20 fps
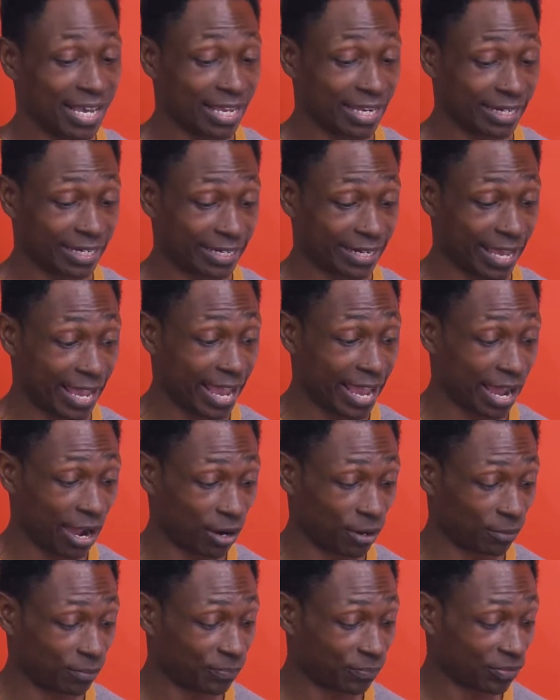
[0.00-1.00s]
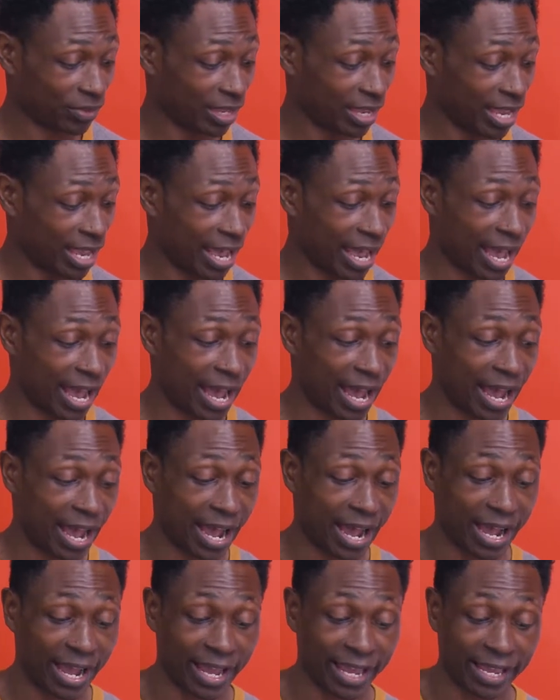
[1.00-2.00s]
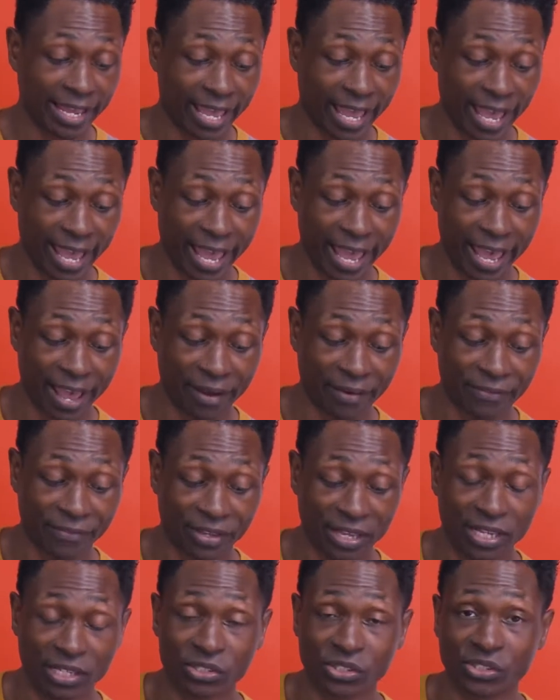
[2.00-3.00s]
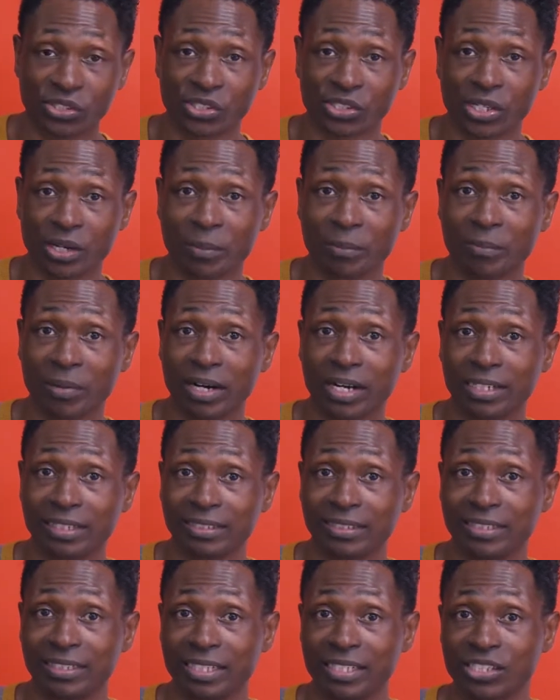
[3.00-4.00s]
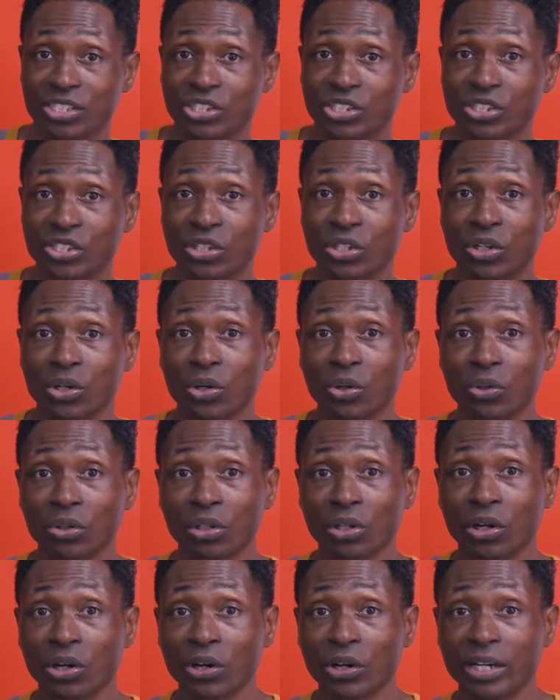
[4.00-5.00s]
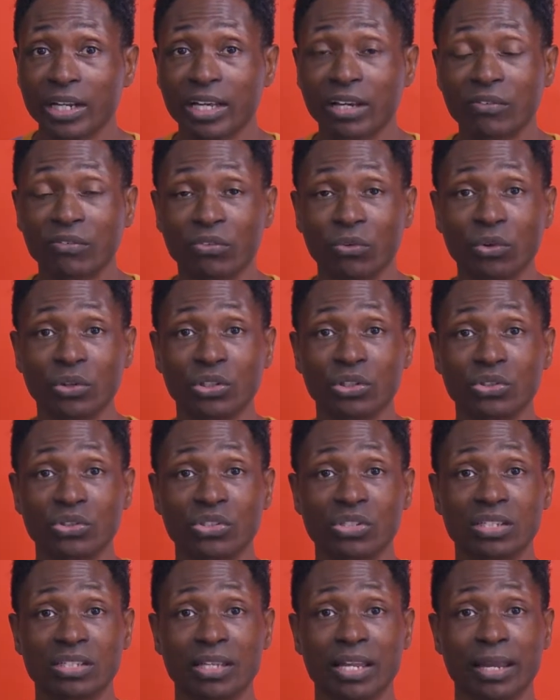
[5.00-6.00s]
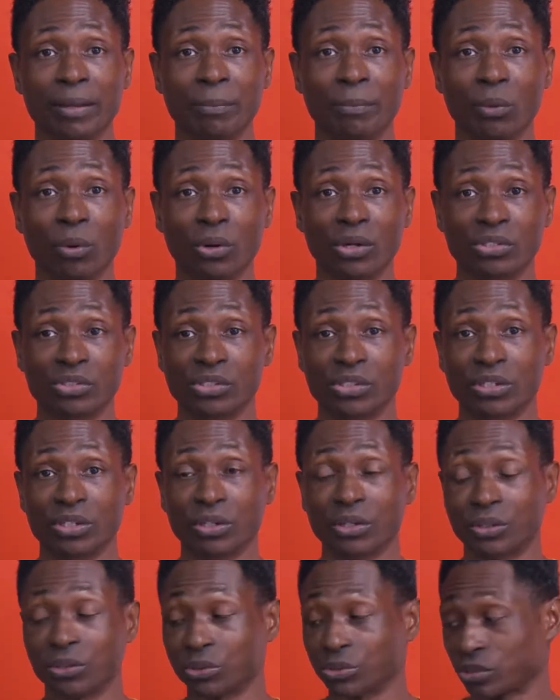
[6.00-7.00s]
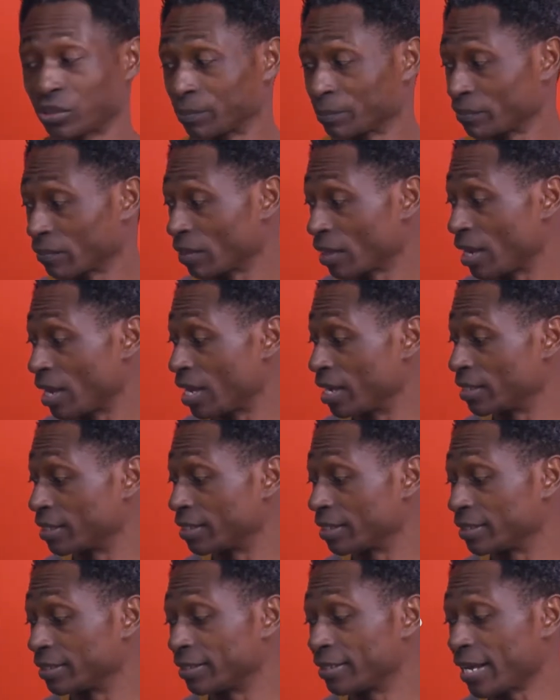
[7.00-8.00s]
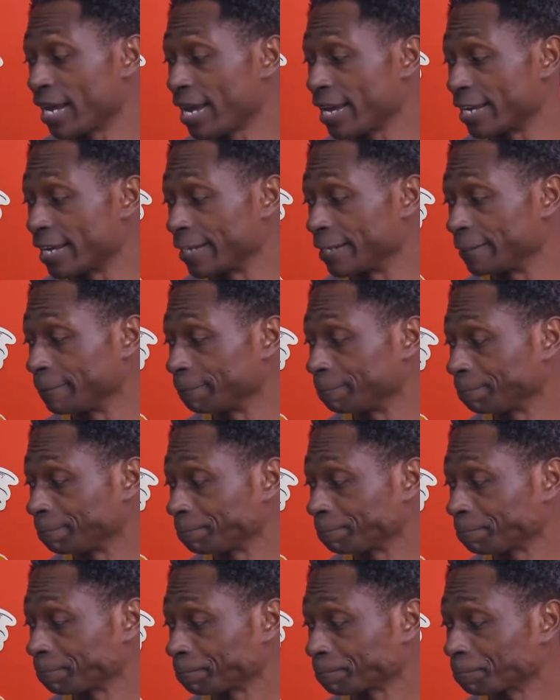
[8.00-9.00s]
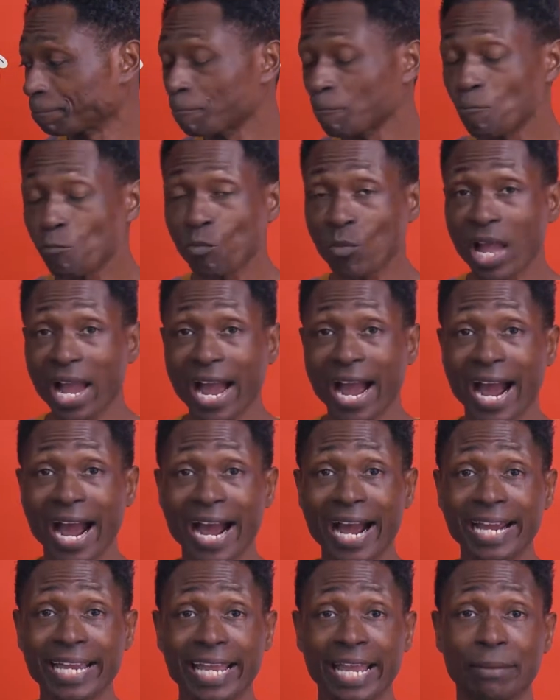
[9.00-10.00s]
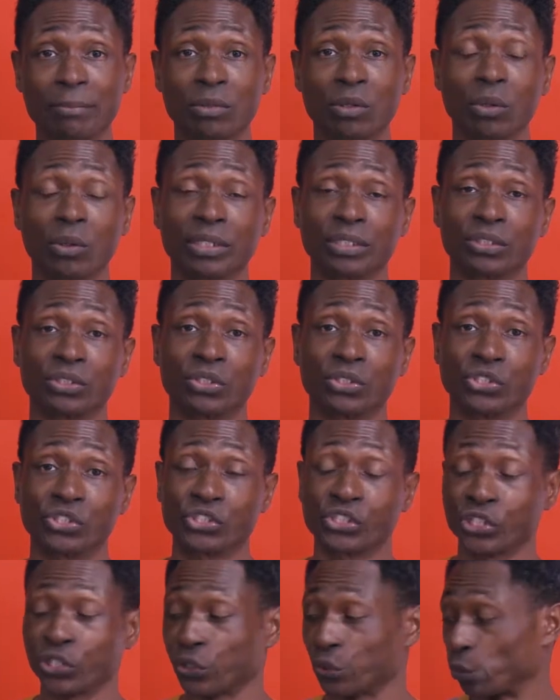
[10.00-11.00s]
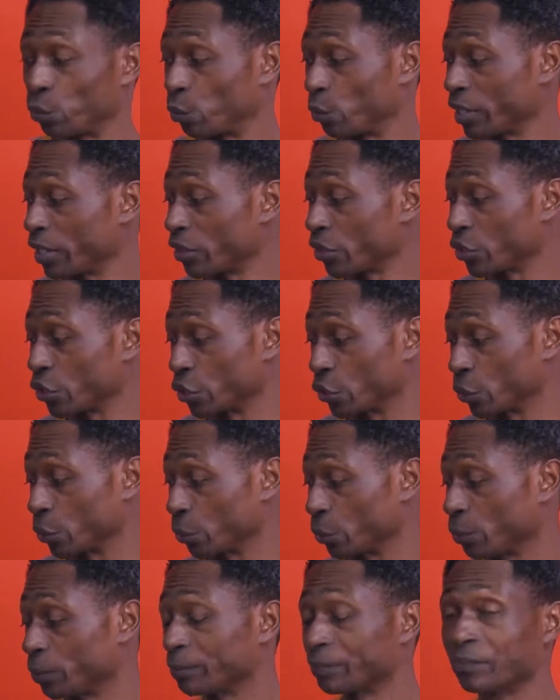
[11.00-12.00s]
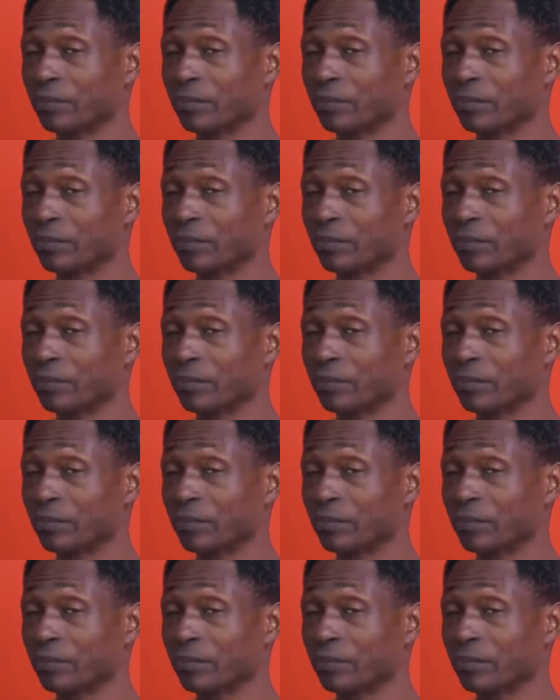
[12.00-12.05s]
Now, I have some additional learning for you today, boys and girls. Today, I am going to share with you